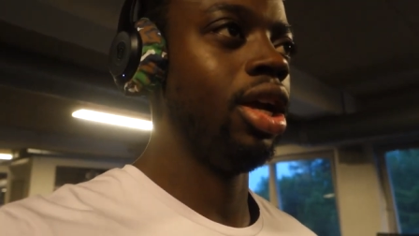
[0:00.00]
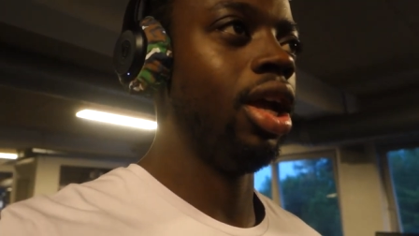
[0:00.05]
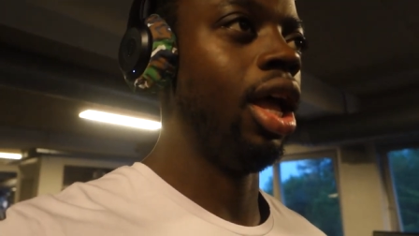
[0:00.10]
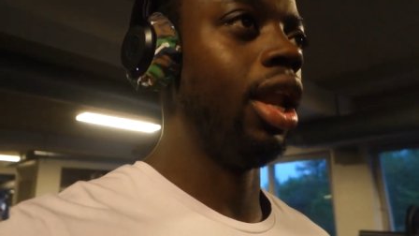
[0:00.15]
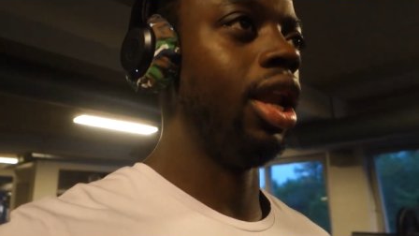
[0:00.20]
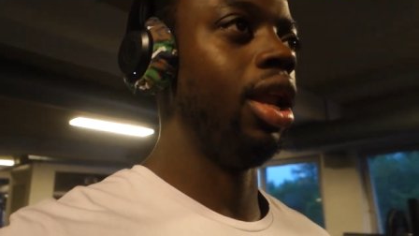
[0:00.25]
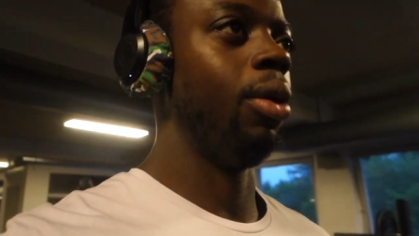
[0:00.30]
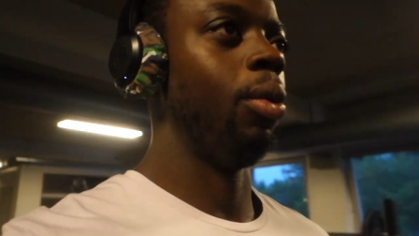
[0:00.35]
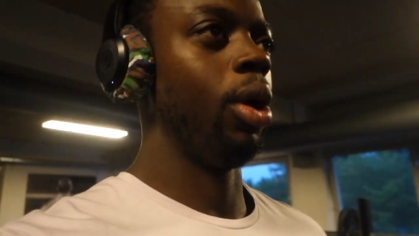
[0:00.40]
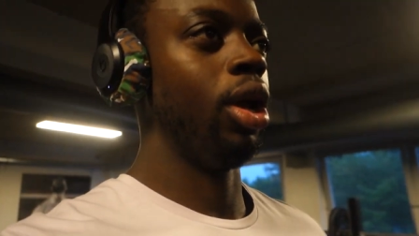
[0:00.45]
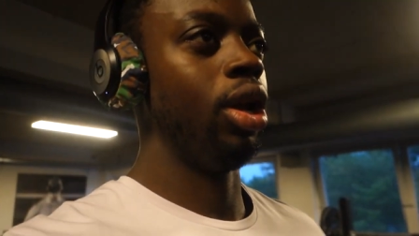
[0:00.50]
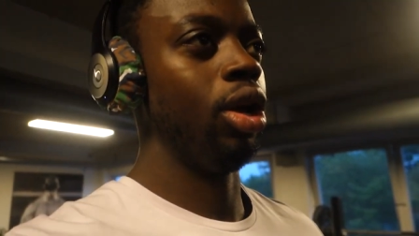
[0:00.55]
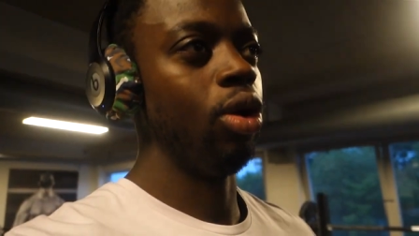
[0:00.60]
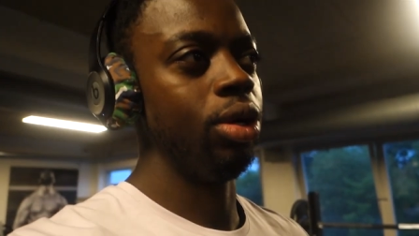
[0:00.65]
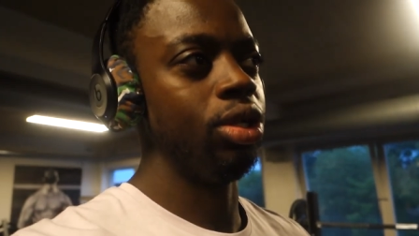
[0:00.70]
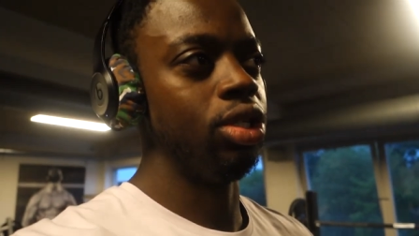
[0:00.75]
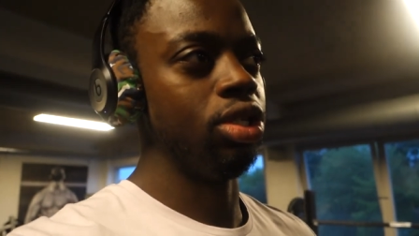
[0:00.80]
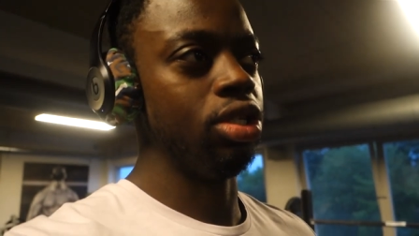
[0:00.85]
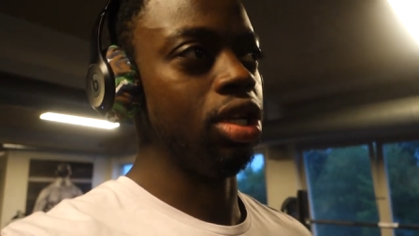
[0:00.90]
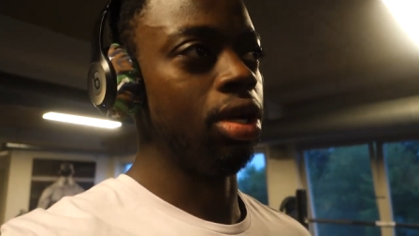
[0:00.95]
and then we're gonna go
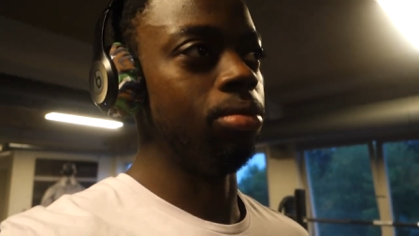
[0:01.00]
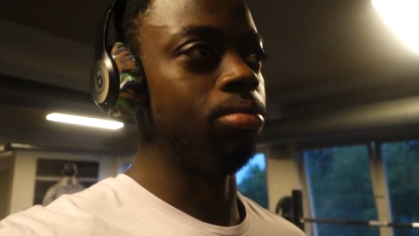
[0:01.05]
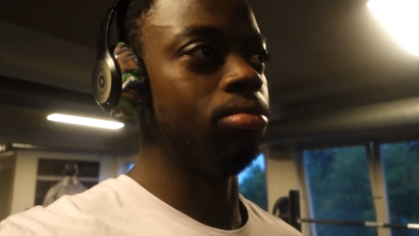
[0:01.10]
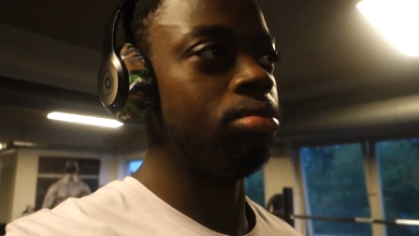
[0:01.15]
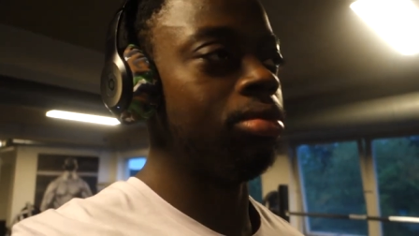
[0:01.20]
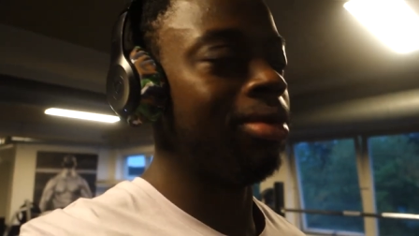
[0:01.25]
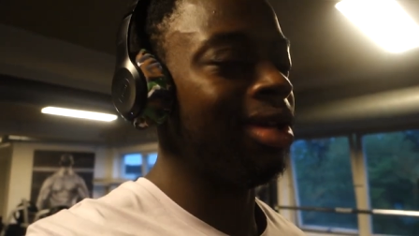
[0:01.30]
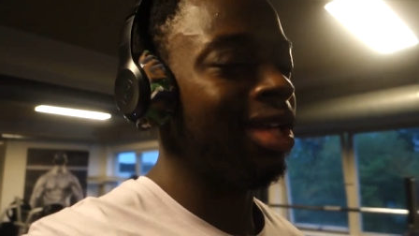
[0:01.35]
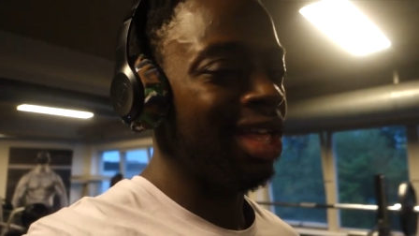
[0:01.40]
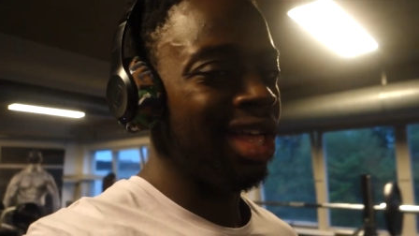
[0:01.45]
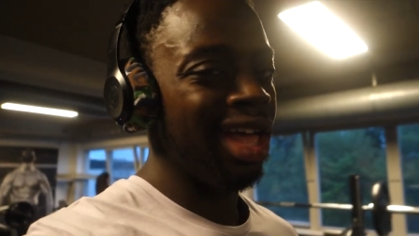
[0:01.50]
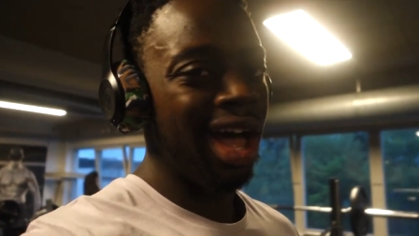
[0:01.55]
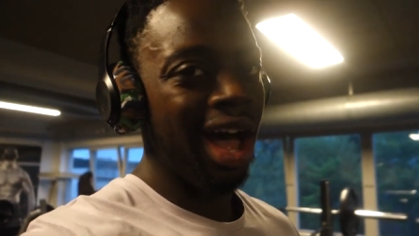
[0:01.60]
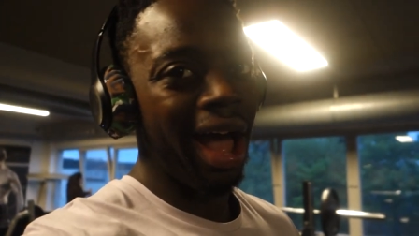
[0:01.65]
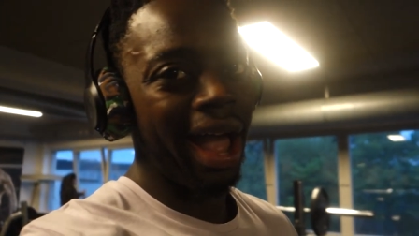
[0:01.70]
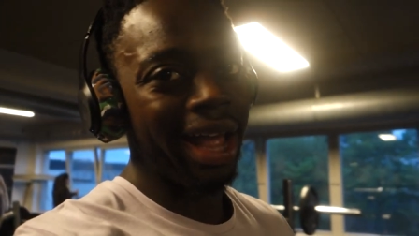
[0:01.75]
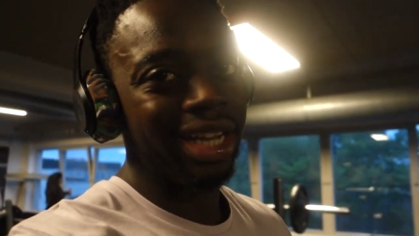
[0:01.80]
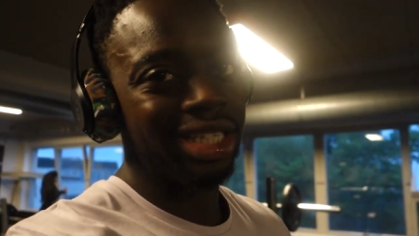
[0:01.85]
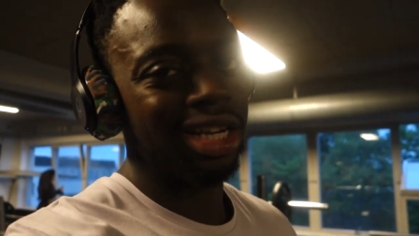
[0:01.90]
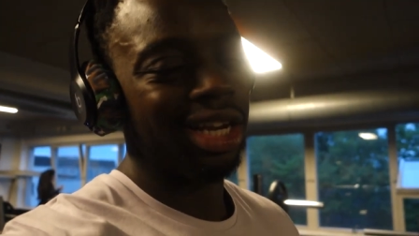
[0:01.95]
into some
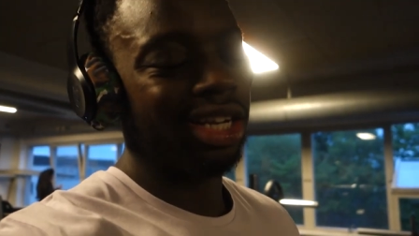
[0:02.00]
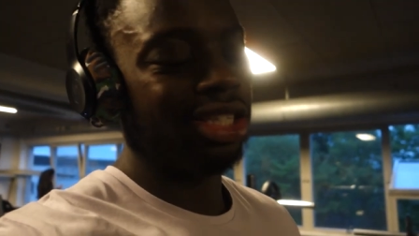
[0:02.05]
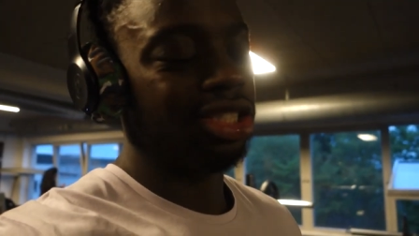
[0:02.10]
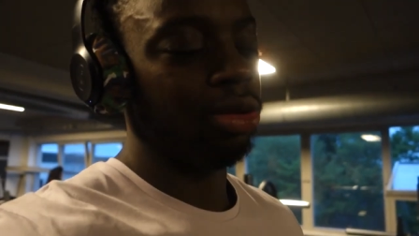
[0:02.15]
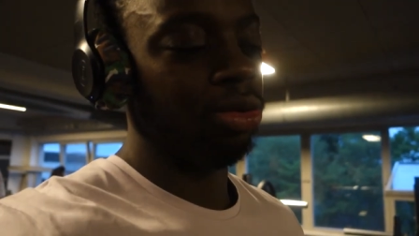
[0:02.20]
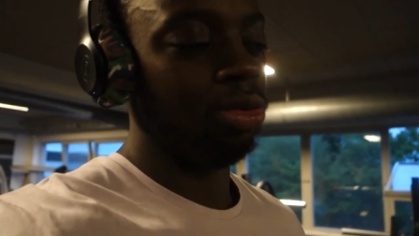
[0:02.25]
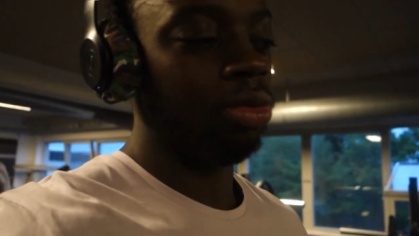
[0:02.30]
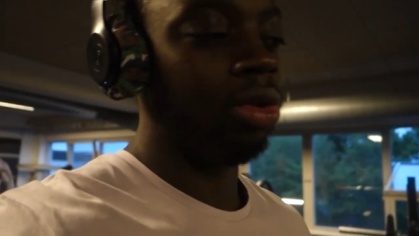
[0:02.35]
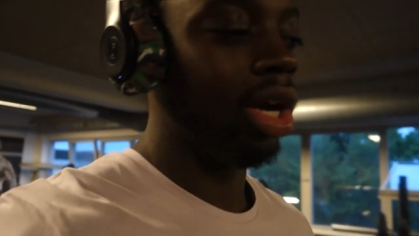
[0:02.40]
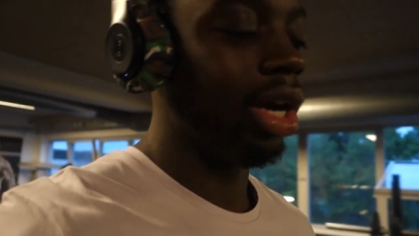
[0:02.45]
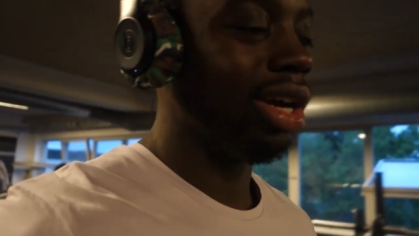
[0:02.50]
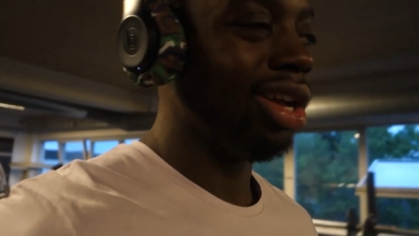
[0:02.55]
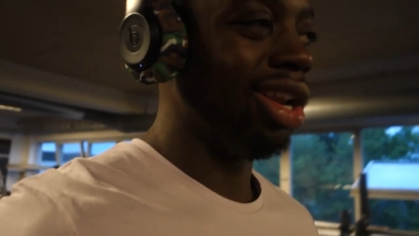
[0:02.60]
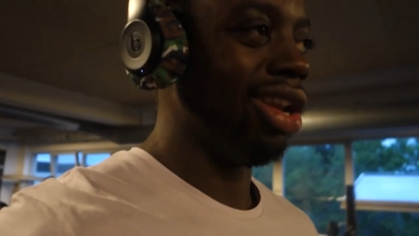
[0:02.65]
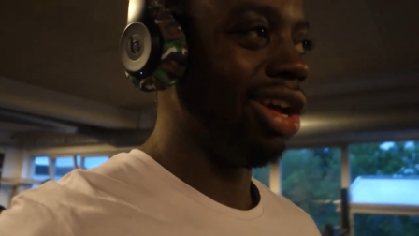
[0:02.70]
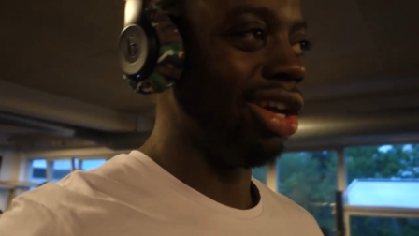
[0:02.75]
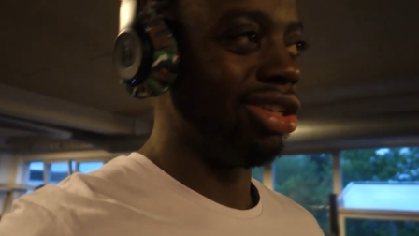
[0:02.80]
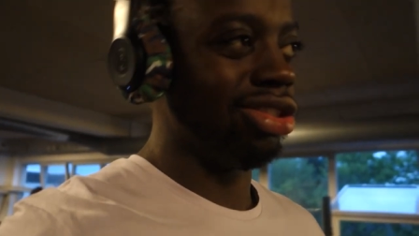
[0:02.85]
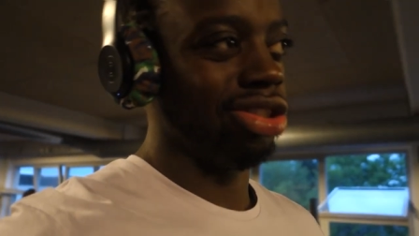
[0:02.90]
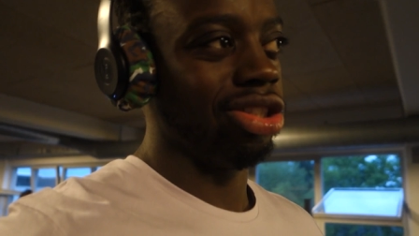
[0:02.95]
isolation work,
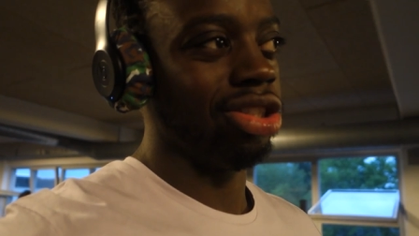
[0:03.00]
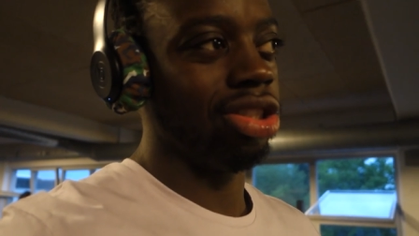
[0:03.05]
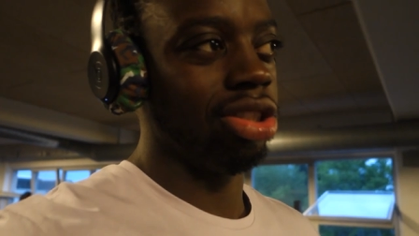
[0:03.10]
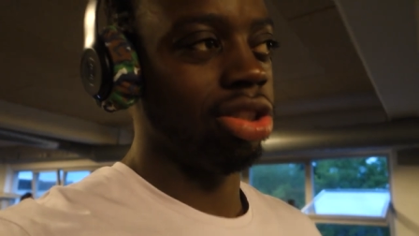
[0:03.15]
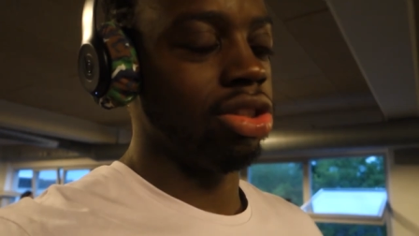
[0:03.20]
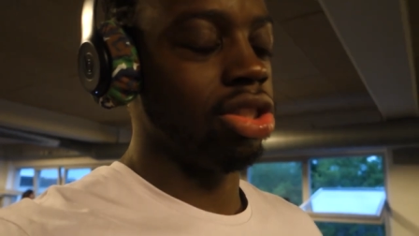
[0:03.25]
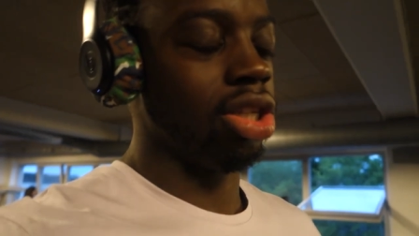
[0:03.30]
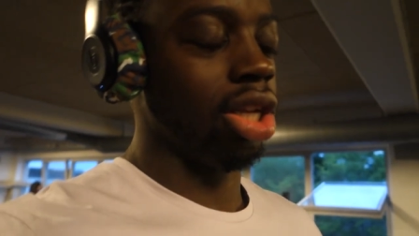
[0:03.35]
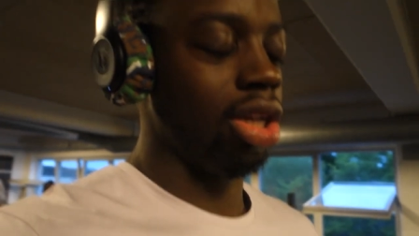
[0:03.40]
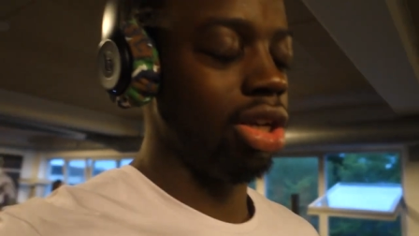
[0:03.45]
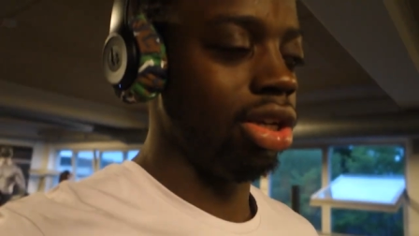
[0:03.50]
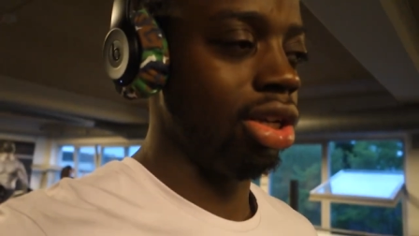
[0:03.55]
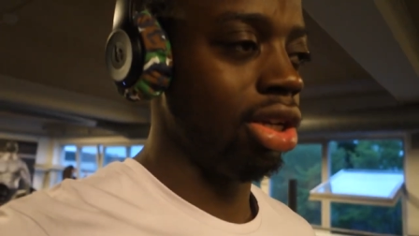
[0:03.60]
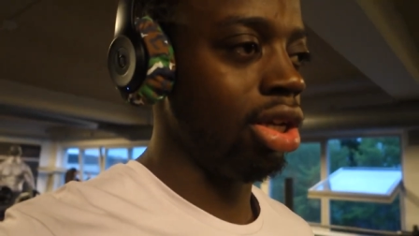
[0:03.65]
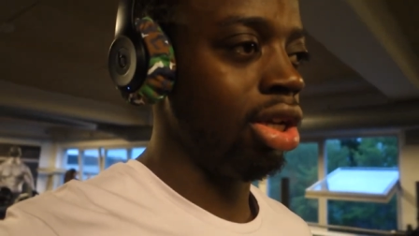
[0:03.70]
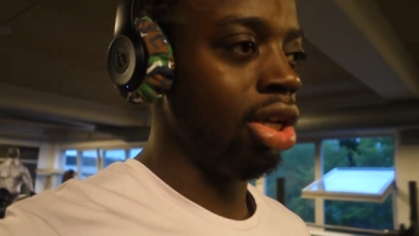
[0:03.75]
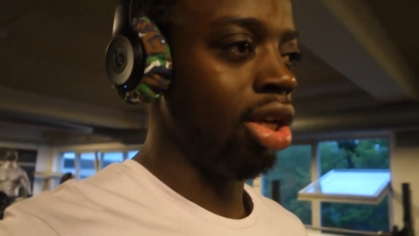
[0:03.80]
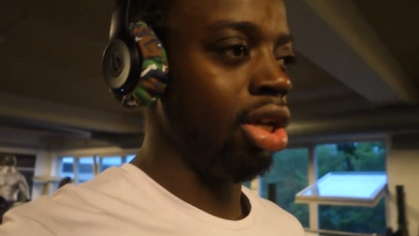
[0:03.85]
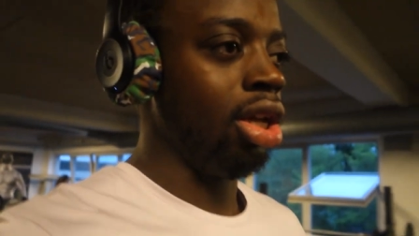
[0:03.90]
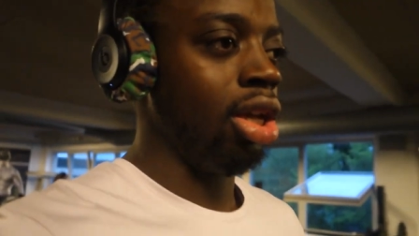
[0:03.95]
lunges, and
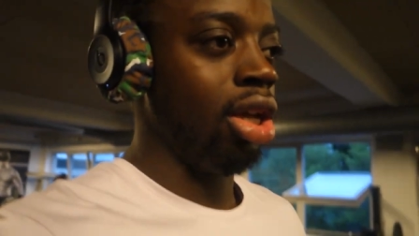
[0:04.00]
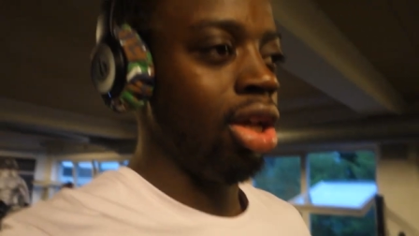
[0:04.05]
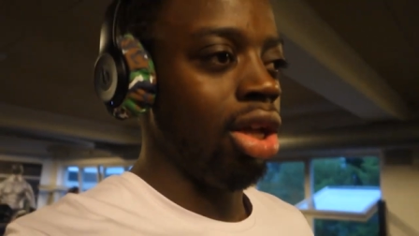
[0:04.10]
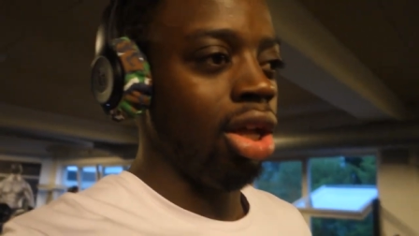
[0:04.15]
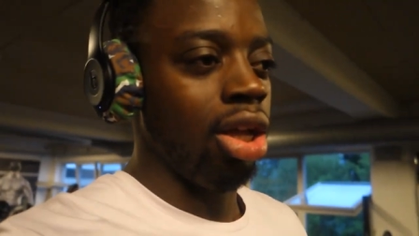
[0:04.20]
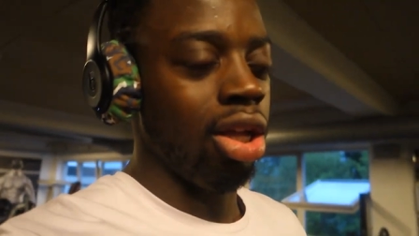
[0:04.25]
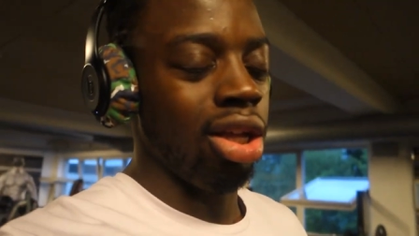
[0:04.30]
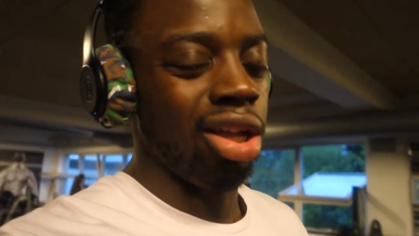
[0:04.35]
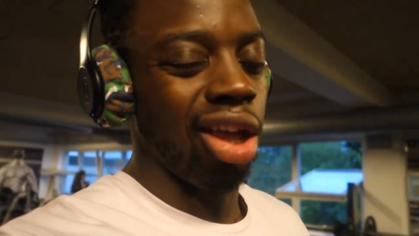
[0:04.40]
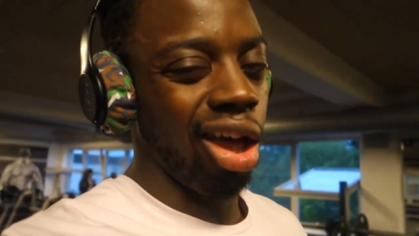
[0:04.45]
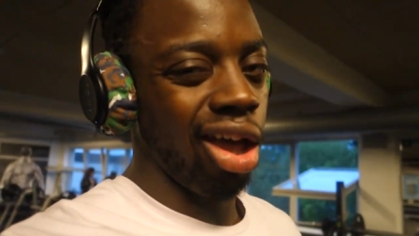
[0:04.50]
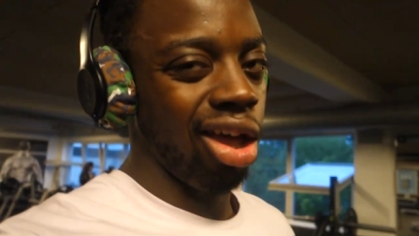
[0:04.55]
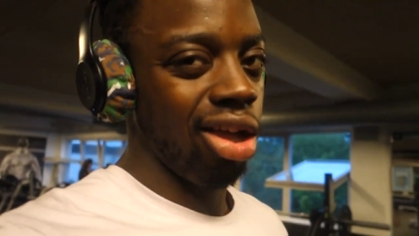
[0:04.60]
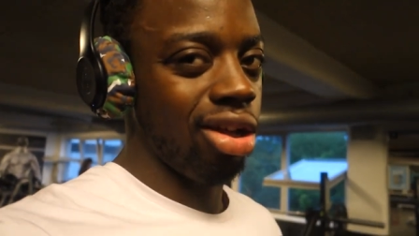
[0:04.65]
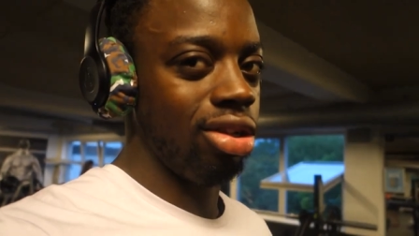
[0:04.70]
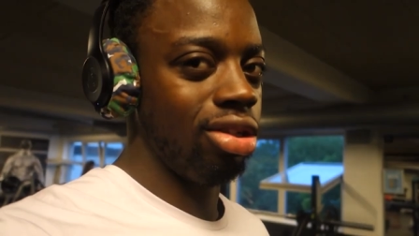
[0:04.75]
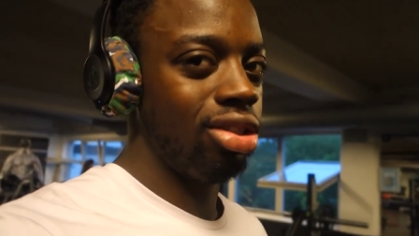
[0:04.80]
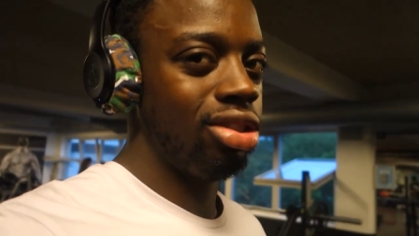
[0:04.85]
yeah,